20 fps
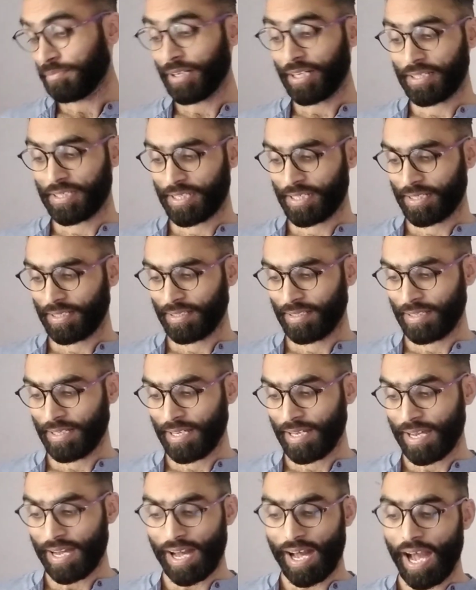But
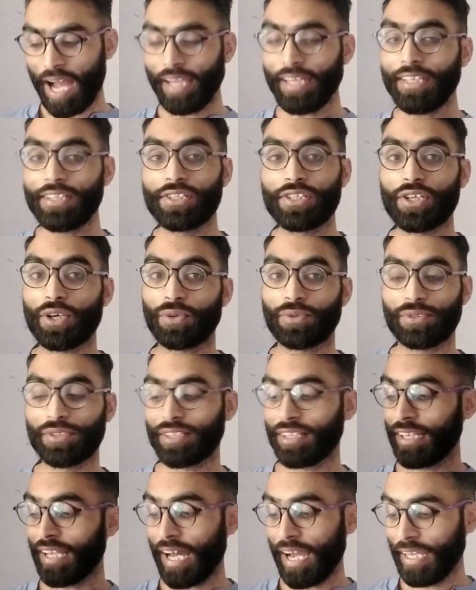I
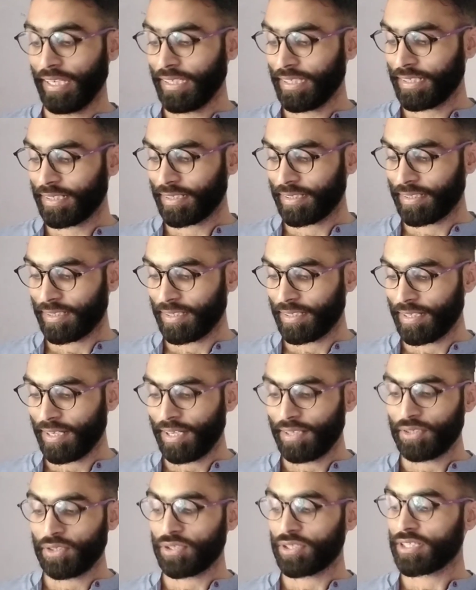don't like
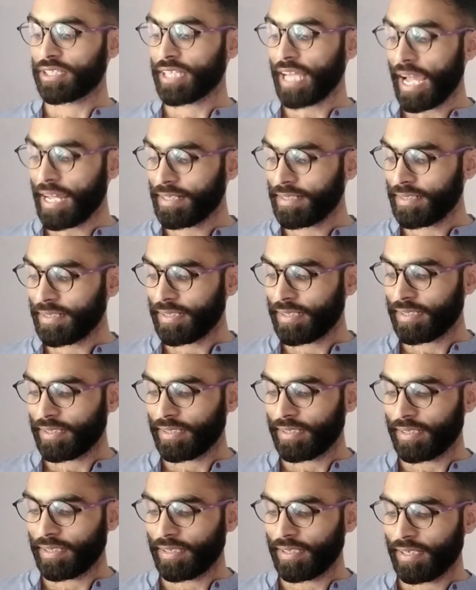to stand
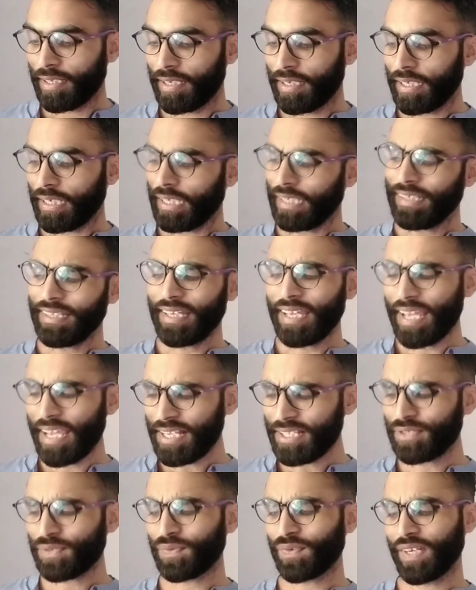in
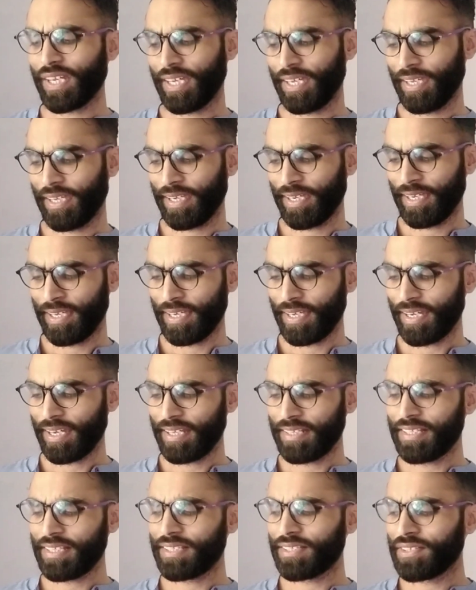his way.
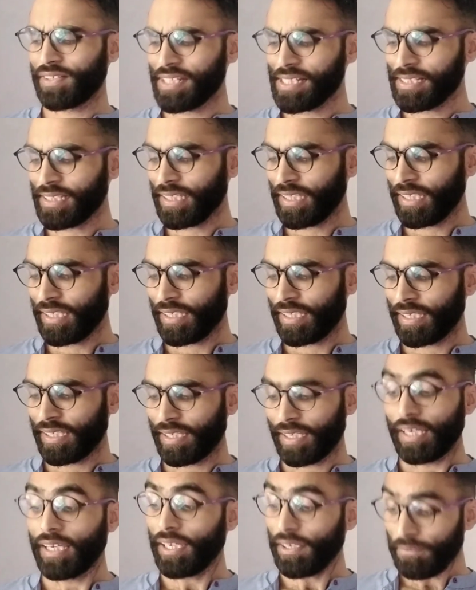
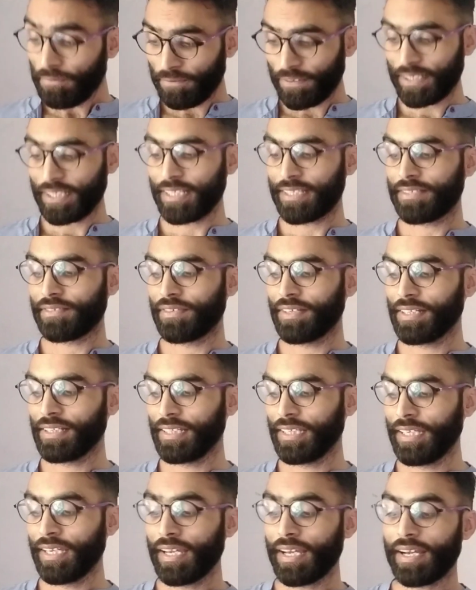If it is
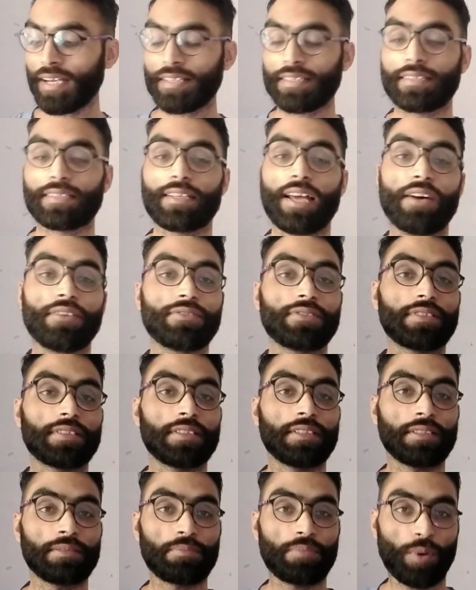really a sound
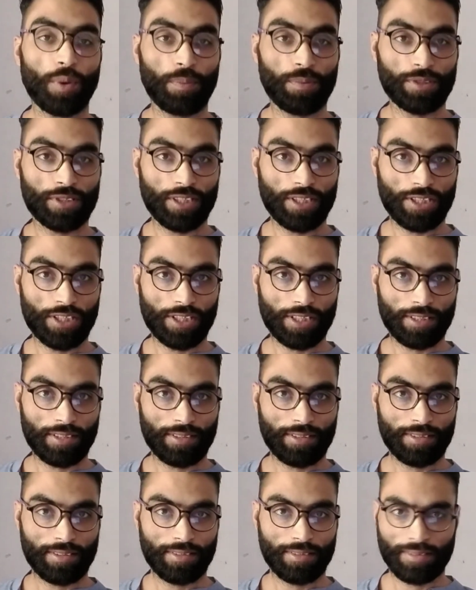proposition.
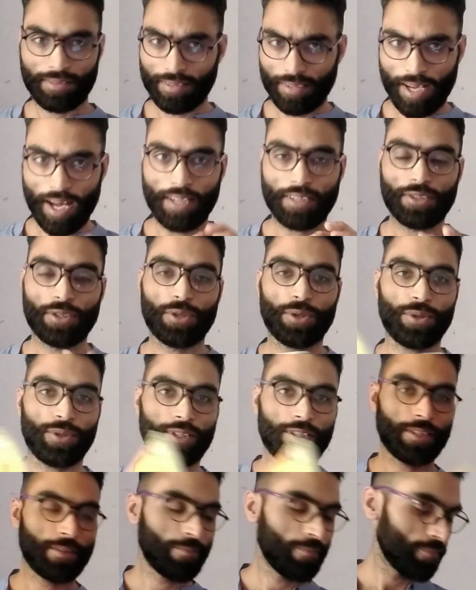
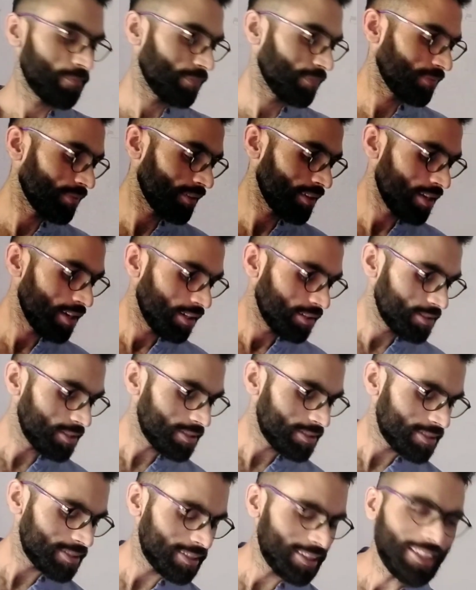Unquote.
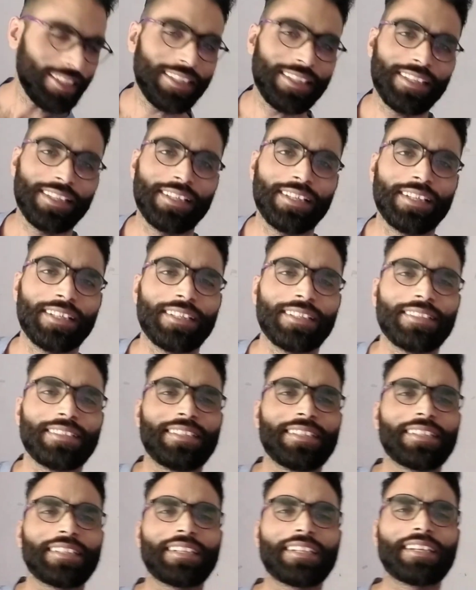Just see the
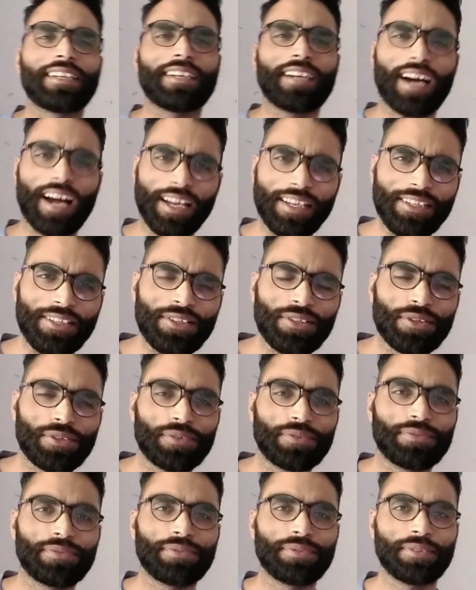kind
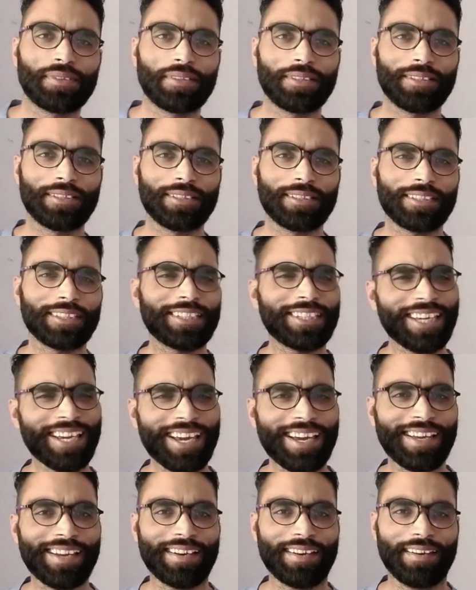of
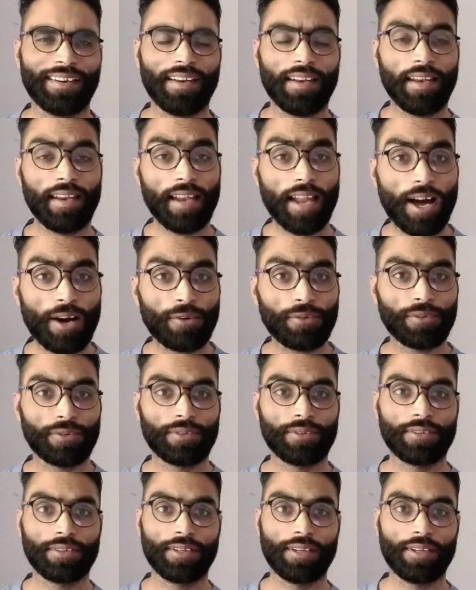care, love